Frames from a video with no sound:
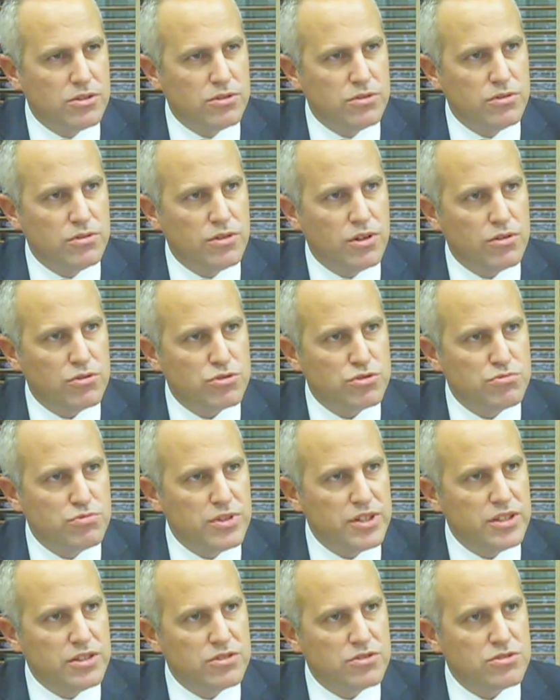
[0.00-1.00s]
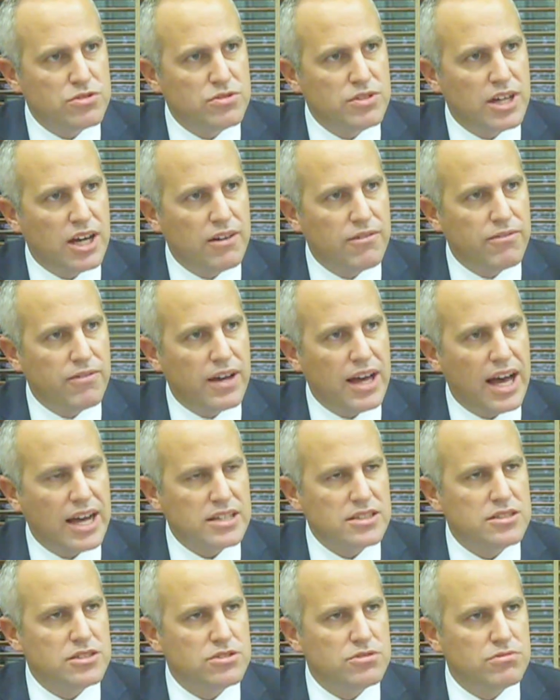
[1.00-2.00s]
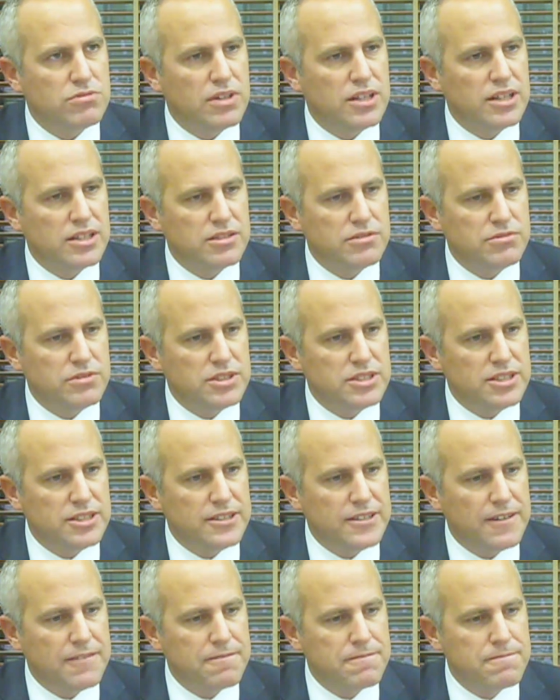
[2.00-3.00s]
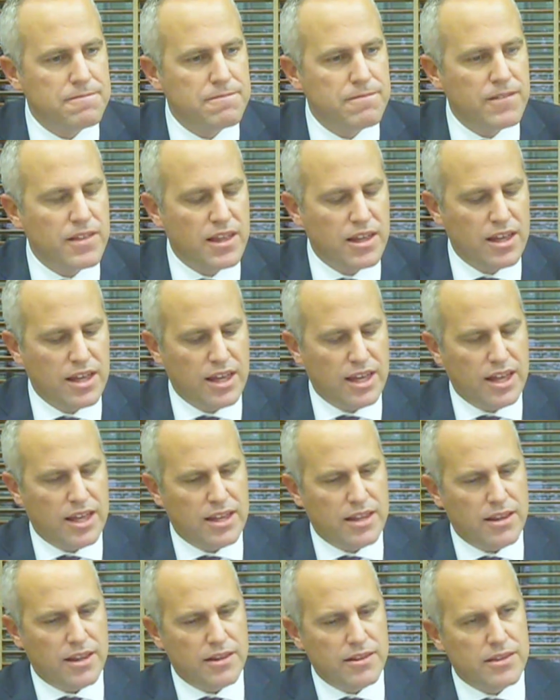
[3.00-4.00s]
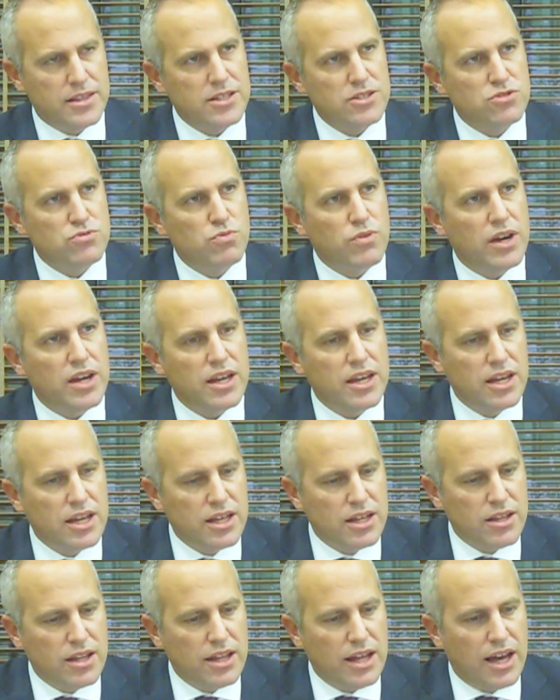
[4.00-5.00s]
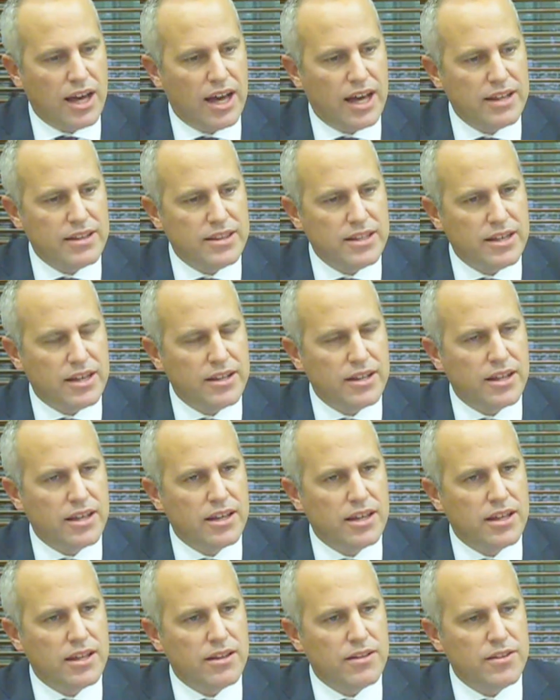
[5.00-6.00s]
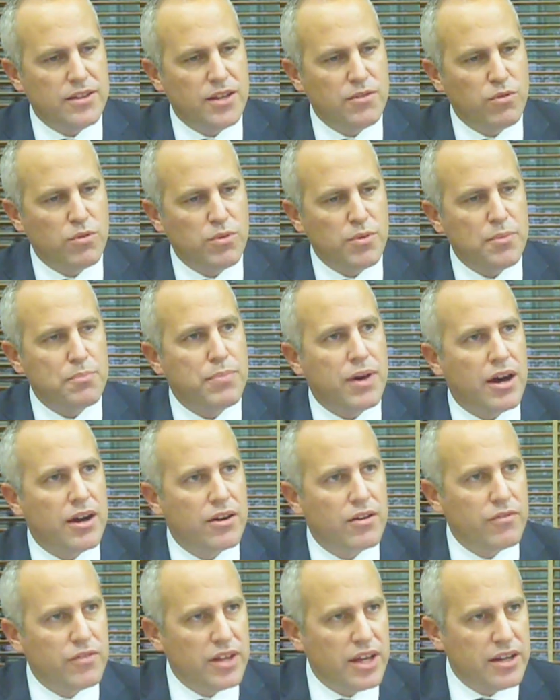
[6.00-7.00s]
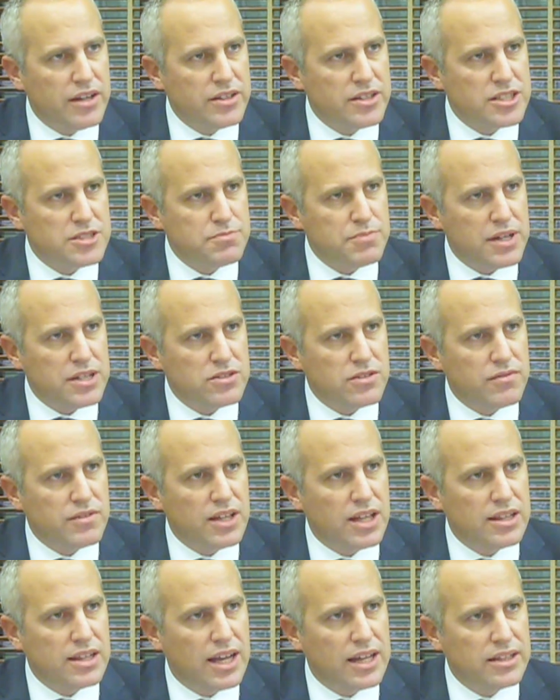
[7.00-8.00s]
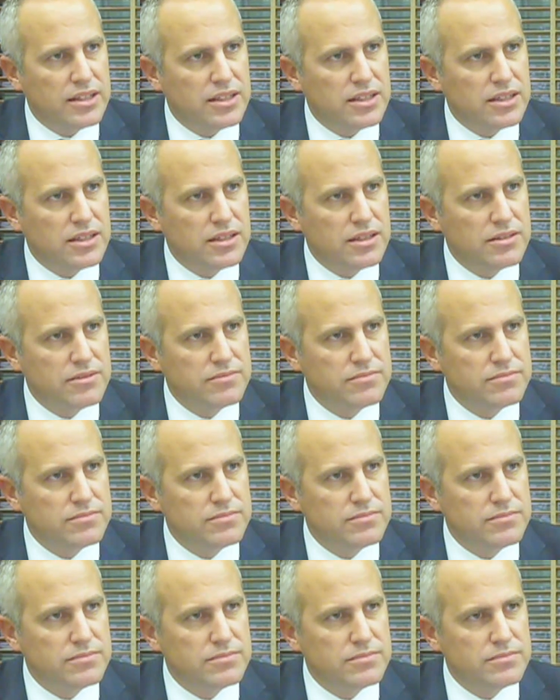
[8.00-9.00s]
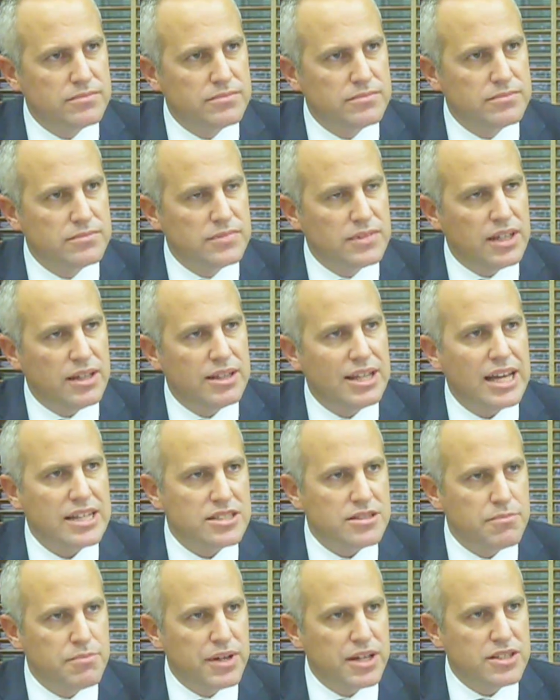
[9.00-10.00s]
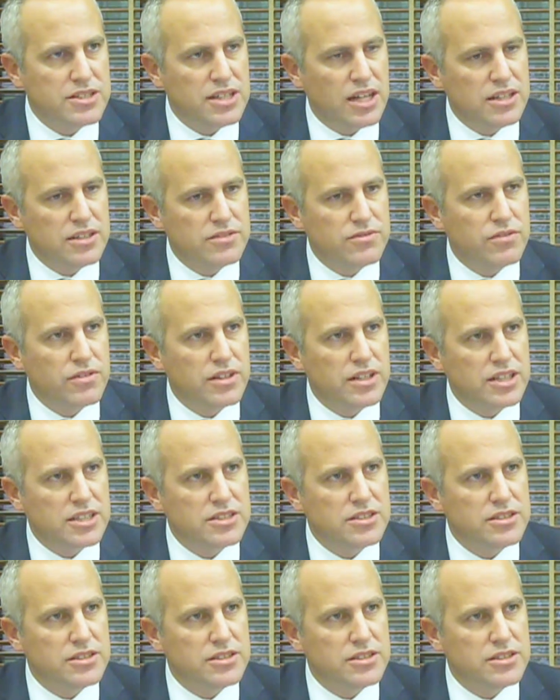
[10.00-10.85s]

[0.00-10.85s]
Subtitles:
to those regions to have access to electricity. And this way, at the end, they will be part of the energy space of the Atlantic. That's the big challenge for the next